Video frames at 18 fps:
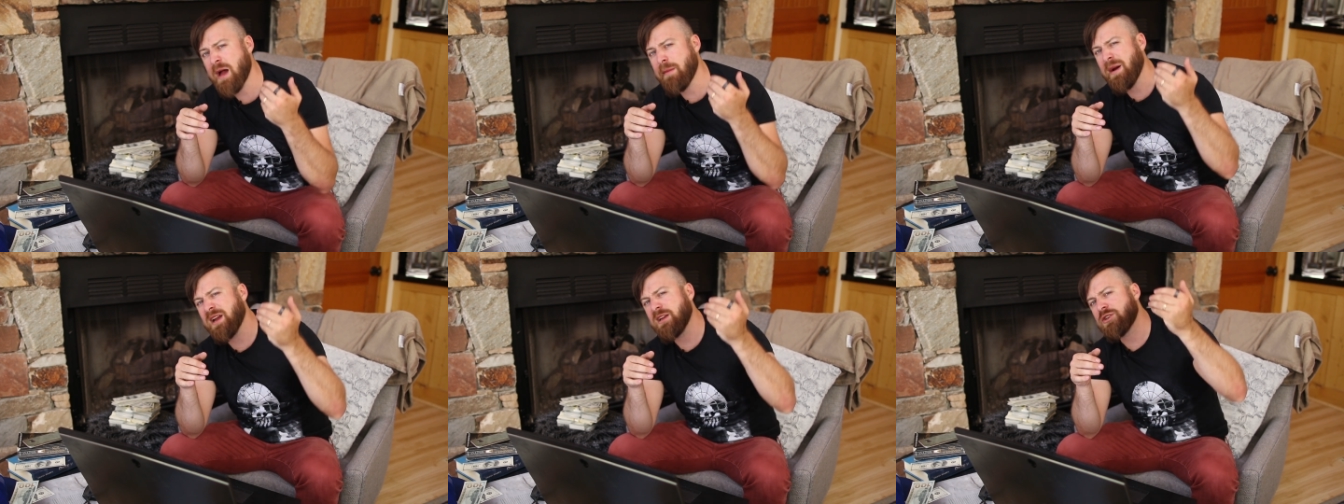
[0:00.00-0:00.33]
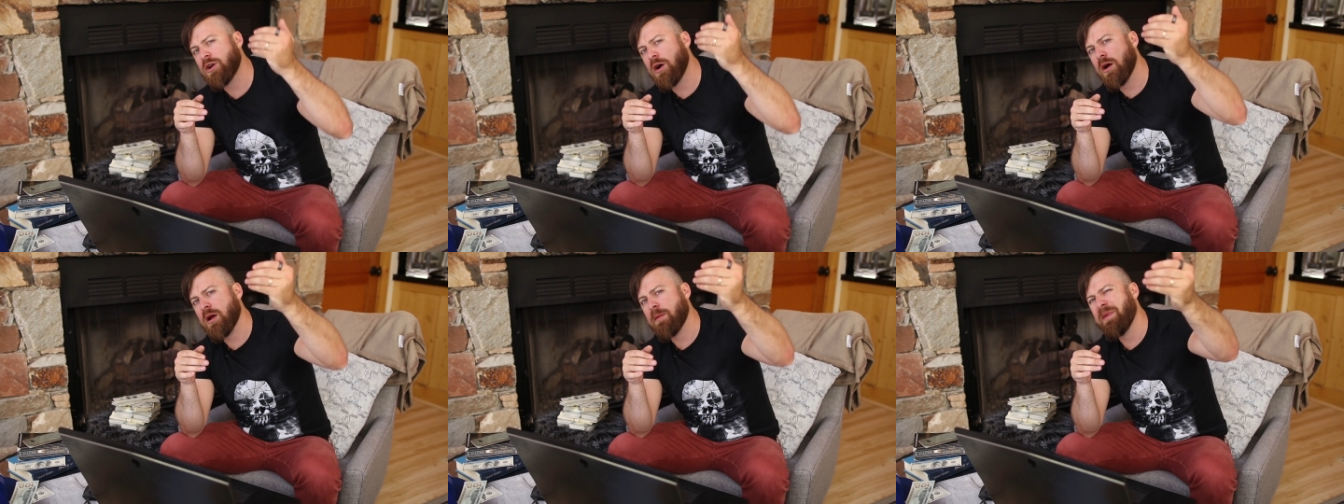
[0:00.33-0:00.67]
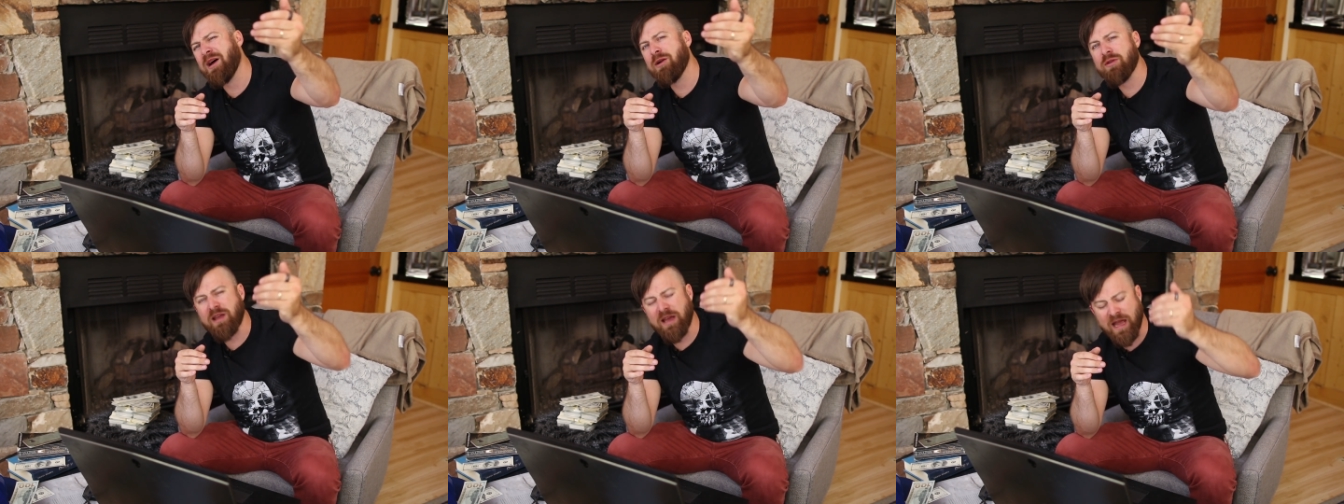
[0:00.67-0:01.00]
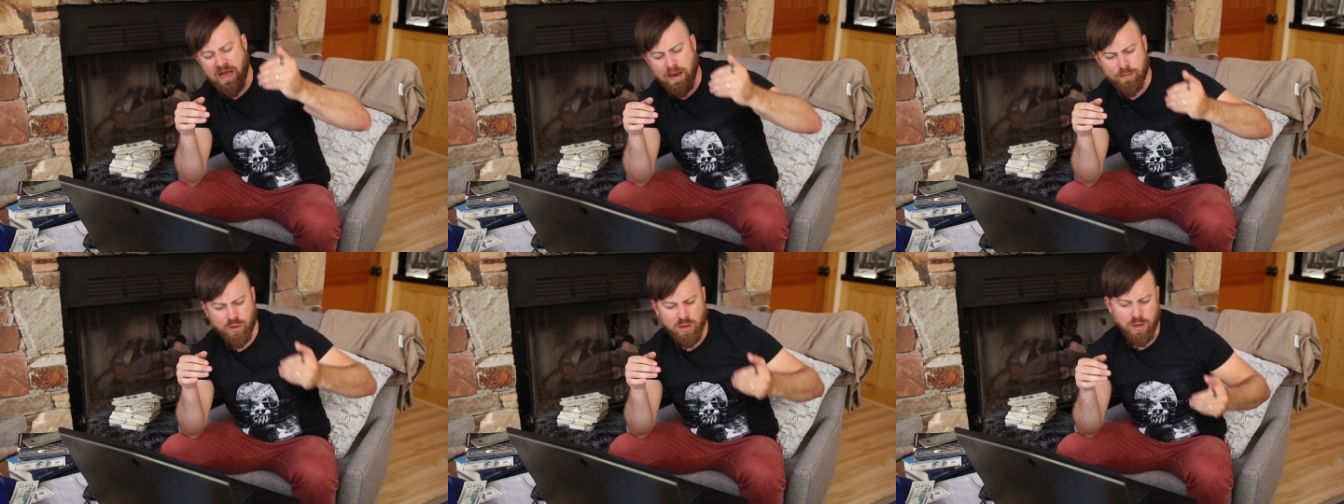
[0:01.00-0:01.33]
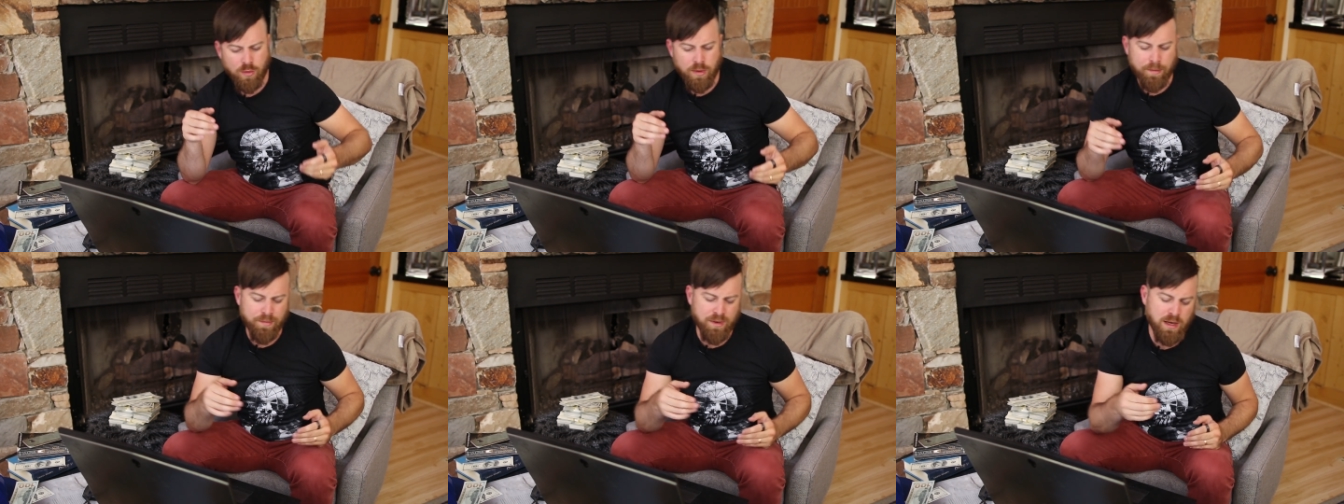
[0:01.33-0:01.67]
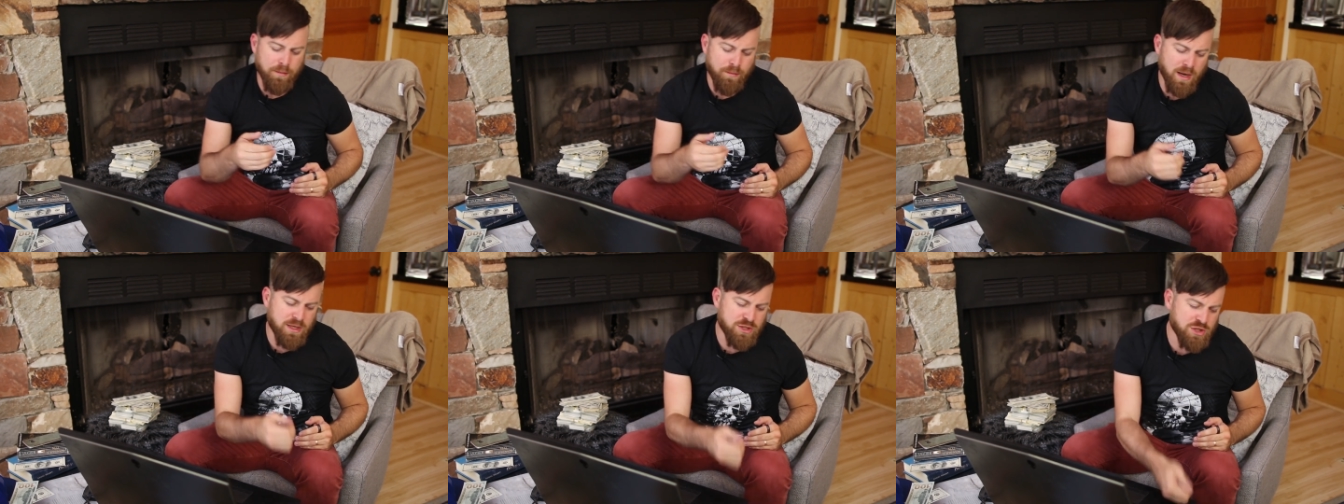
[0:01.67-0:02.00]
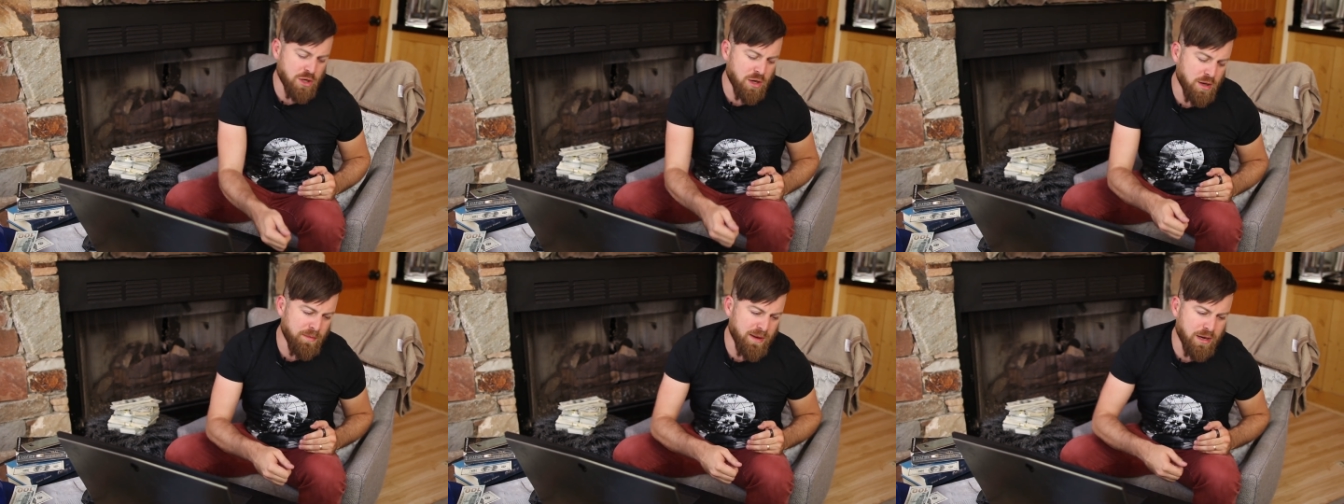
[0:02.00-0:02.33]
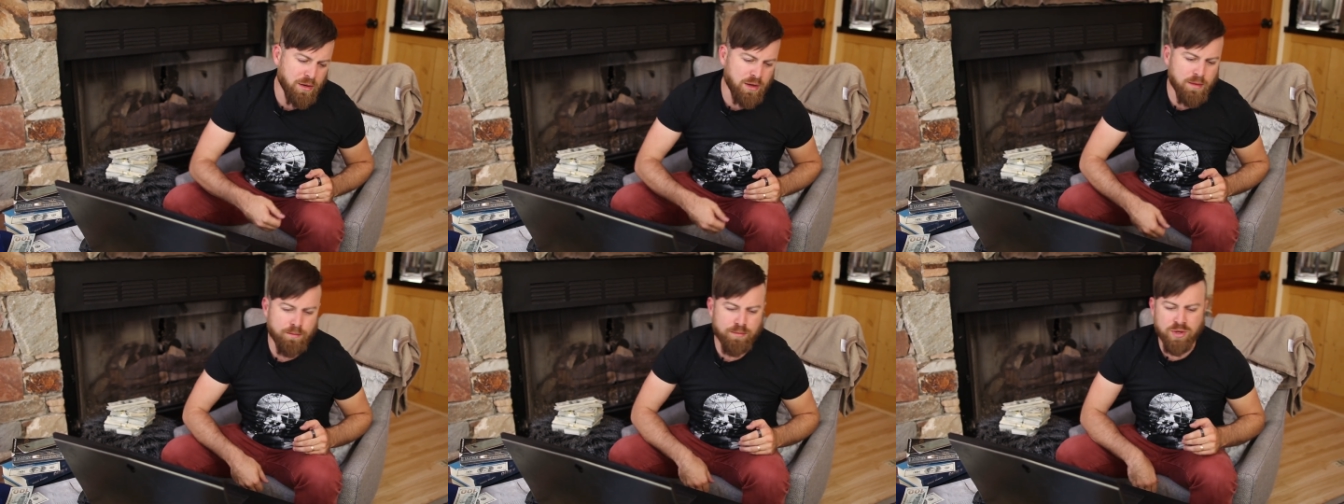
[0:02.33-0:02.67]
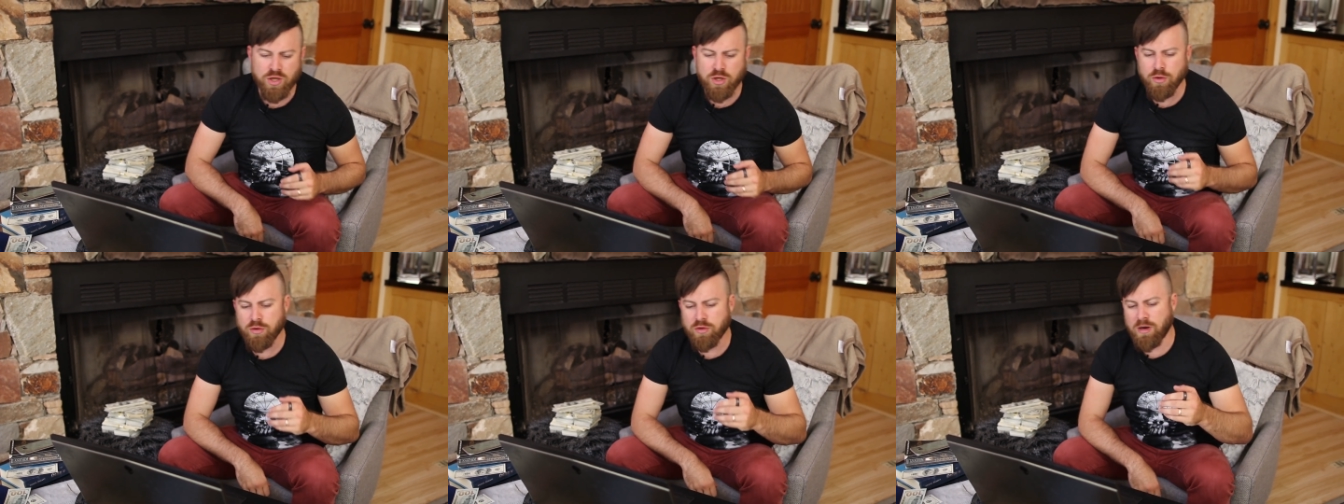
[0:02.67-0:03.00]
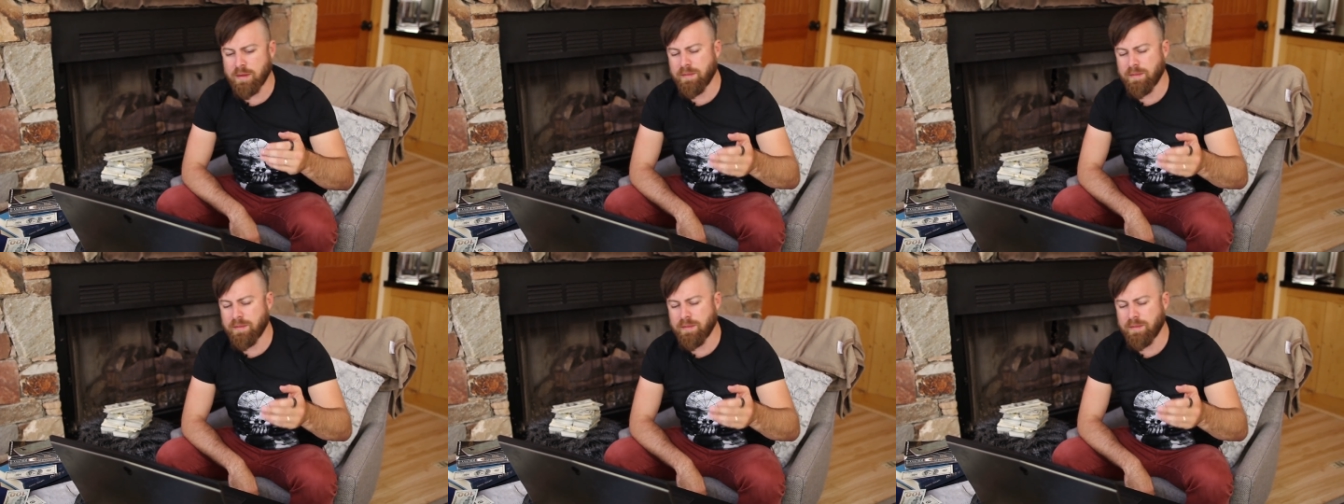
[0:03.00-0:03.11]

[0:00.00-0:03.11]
I might talk about camera equipment, I might talk about a computer,